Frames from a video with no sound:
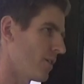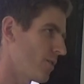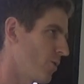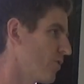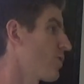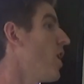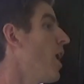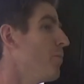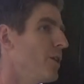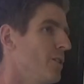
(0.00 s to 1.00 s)
sort of
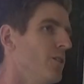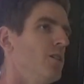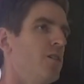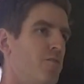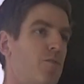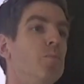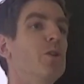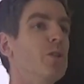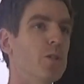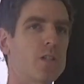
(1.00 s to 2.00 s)
common
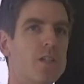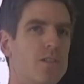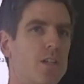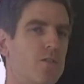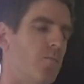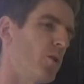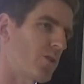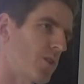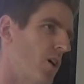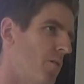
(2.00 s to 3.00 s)
familiar continua.
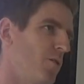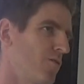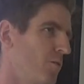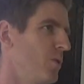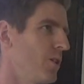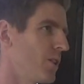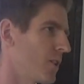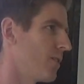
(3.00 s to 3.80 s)
Most common familiar